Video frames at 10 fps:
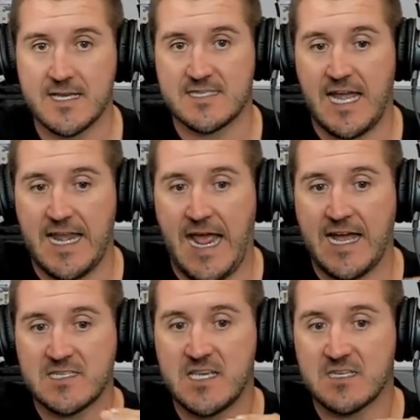is that
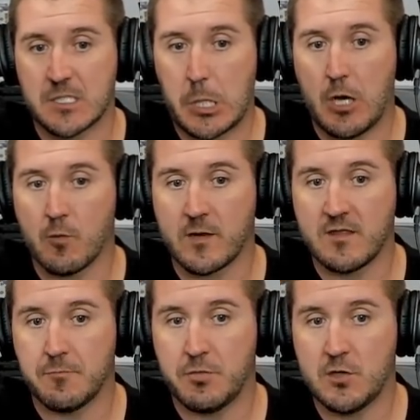as he's
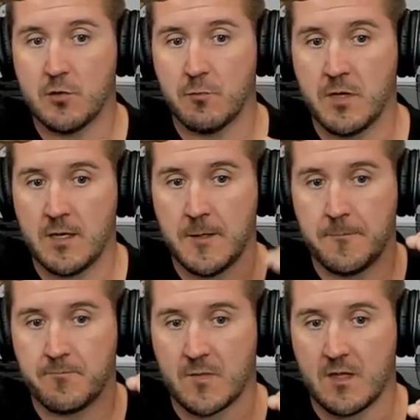lowering the boom,
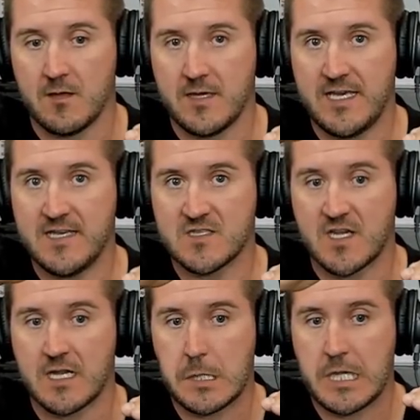he's
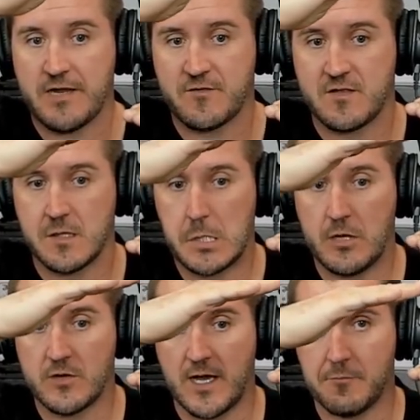going to lift the
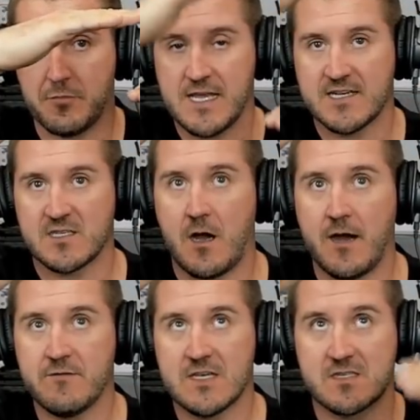load up because
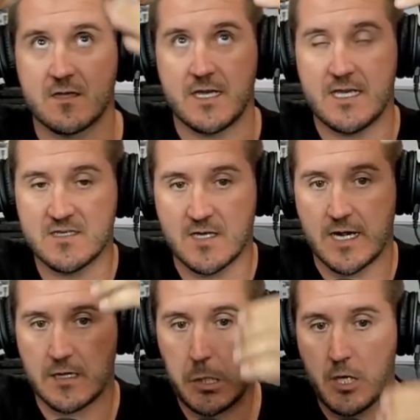obviously he's
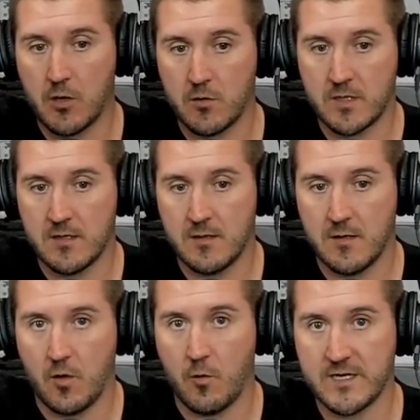got a load
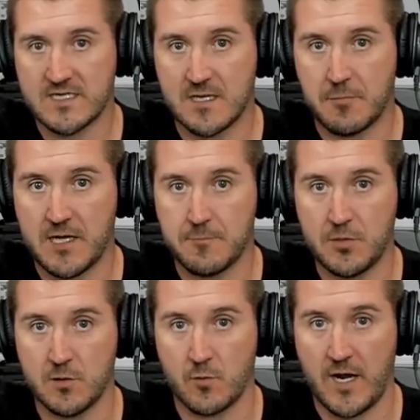hoisted by the
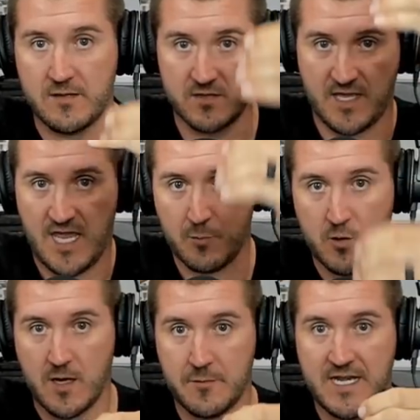boom, right? There's a
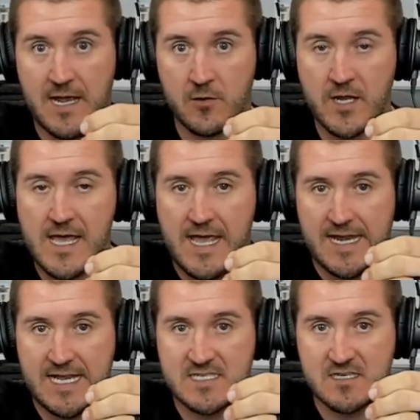cable coming down.
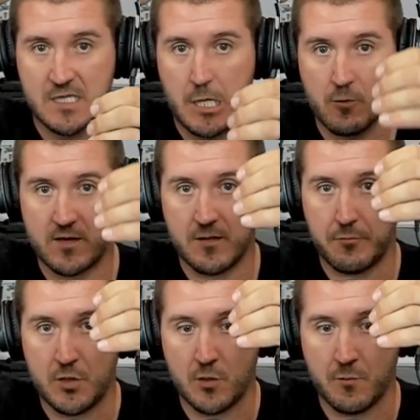And as he's lowering the
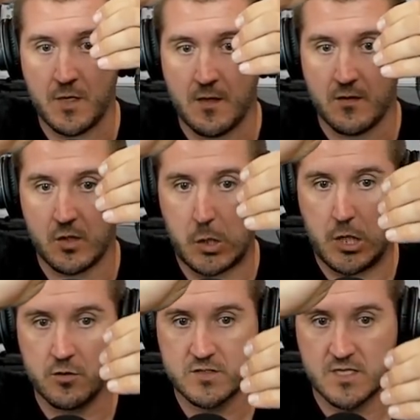boom, the
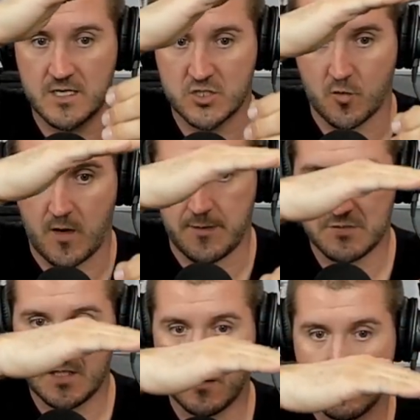load's going to
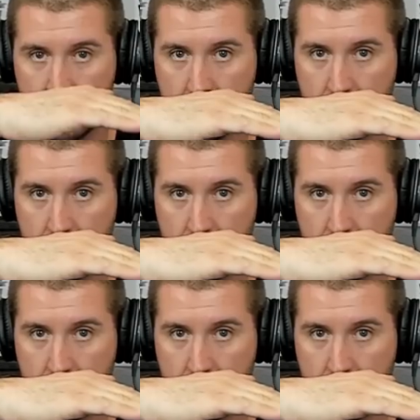drop too.